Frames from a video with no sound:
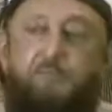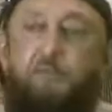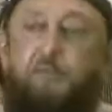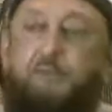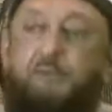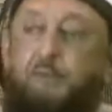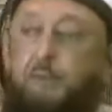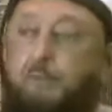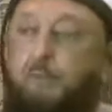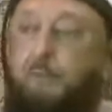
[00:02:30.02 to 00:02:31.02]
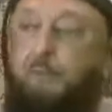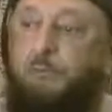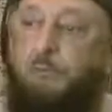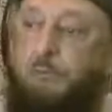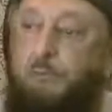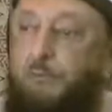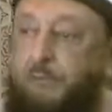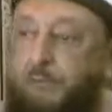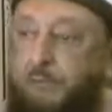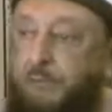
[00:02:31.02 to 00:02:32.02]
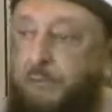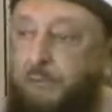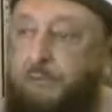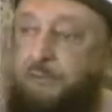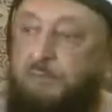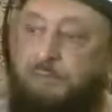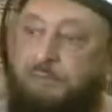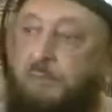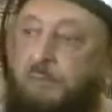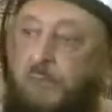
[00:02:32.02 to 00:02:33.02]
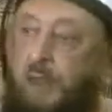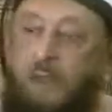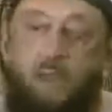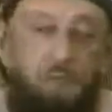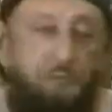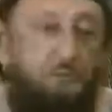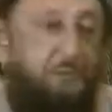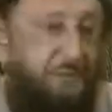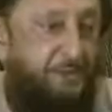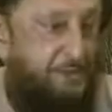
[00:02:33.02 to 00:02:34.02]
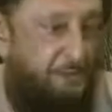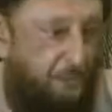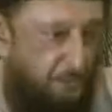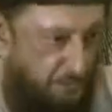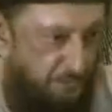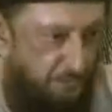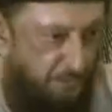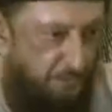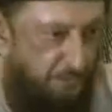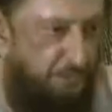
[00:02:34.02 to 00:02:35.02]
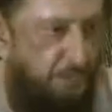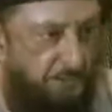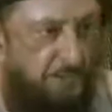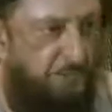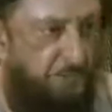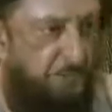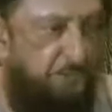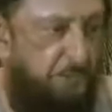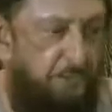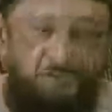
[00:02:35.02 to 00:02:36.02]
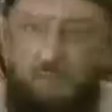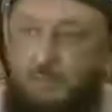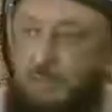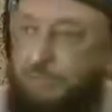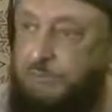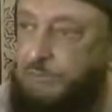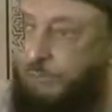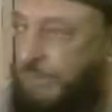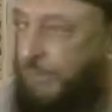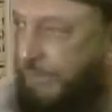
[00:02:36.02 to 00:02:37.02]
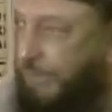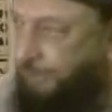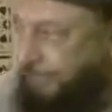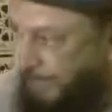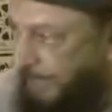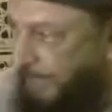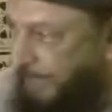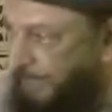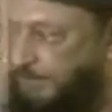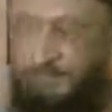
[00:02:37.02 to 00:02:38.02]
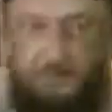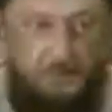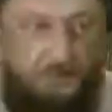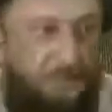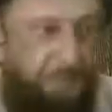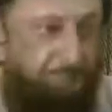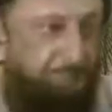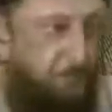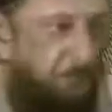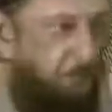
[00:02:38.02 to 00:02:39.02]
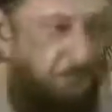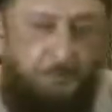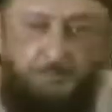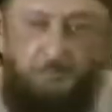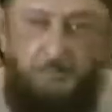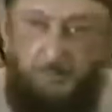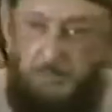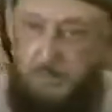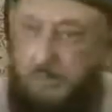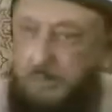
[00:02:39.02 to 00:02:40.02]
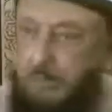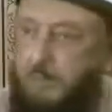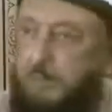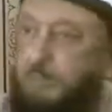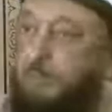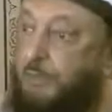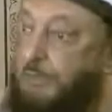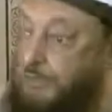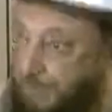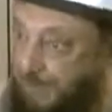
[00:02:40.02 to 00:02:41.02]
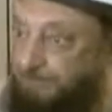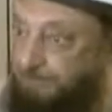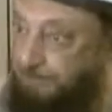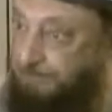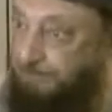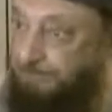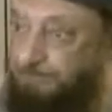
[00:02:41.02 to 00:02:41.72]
Subsequently, we were told that this Harun Yahya is actually a Turkish brother in Turkey with a particular Turkish name.